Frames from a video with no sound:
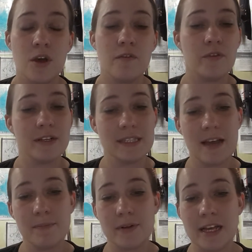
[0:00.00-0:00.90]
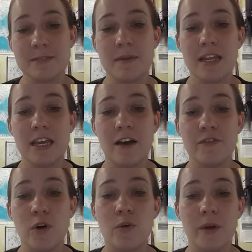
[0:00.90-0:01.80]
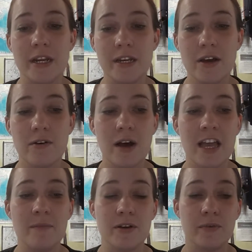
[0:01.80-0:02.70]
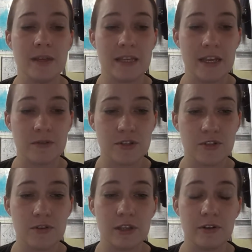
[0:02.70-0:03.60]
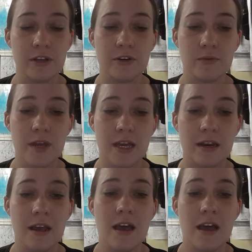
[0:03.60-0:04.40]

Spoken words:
For example, as many of you already know, I am a Korean language student learning Korean.